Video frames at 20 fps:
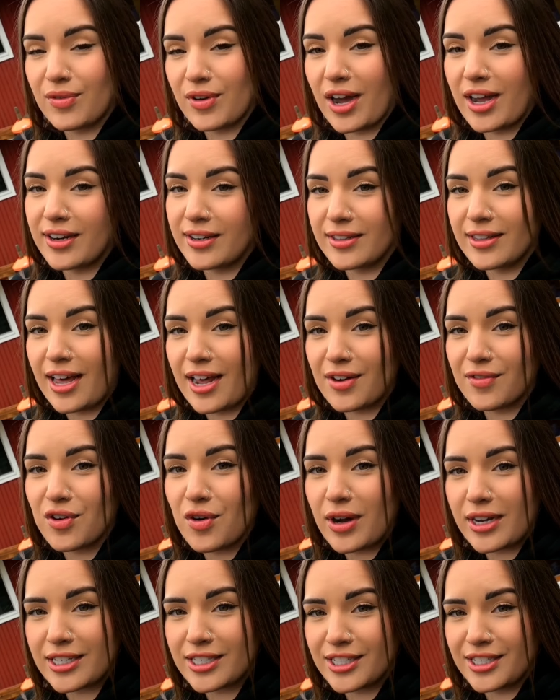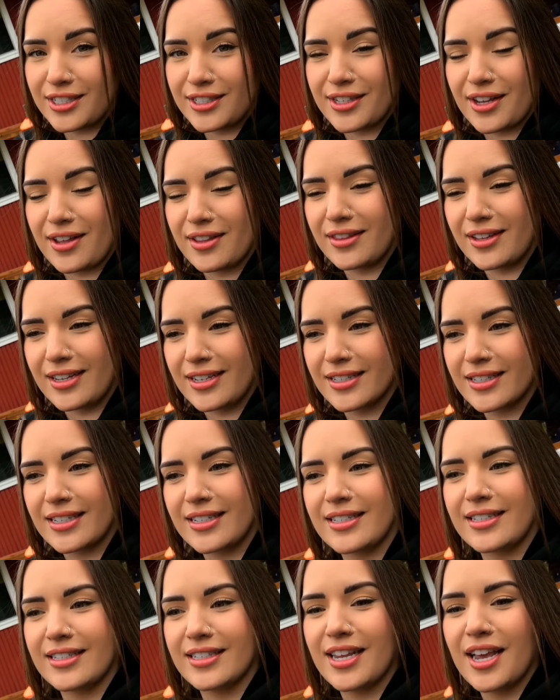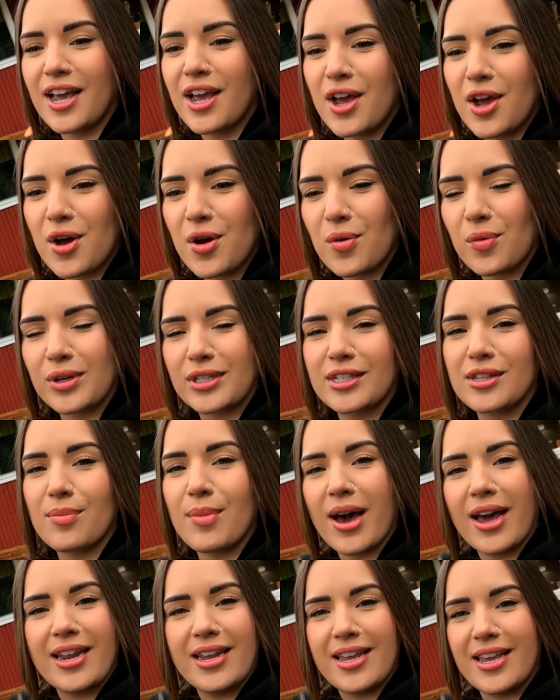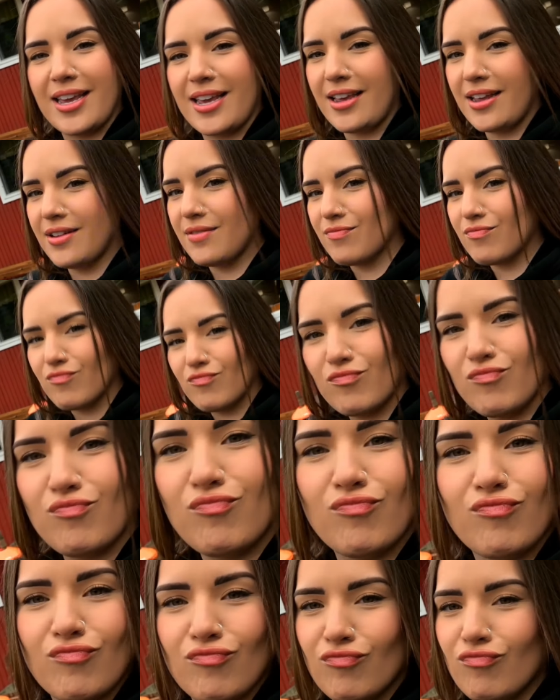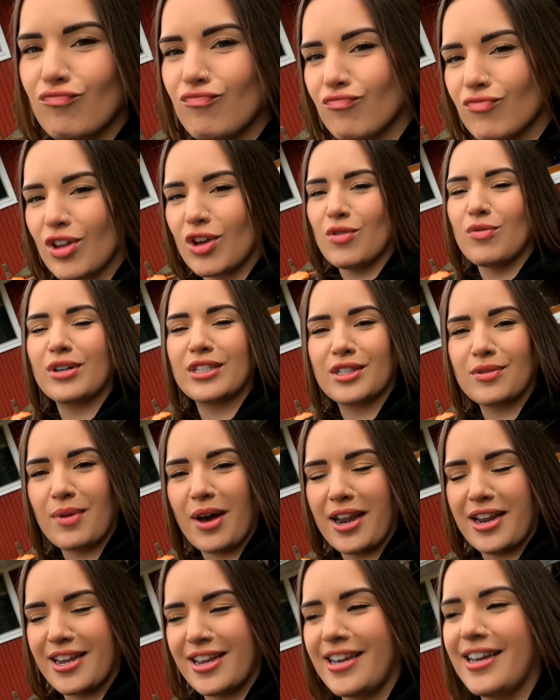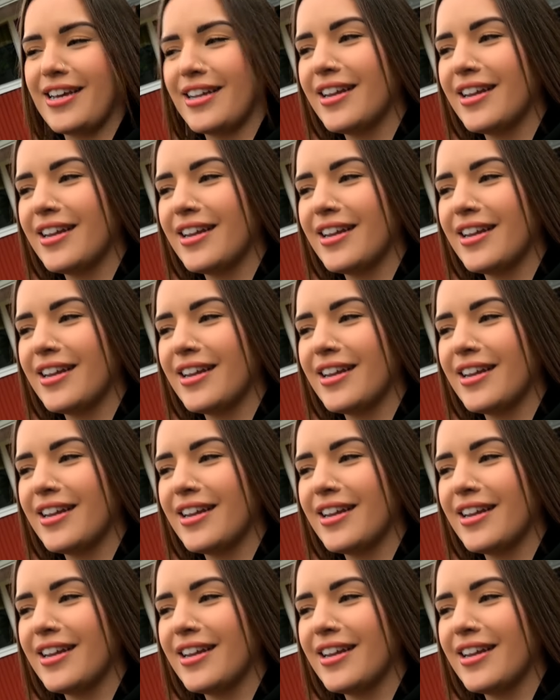gotten a lot of questions on this is, what's the body kit? What's the body kit?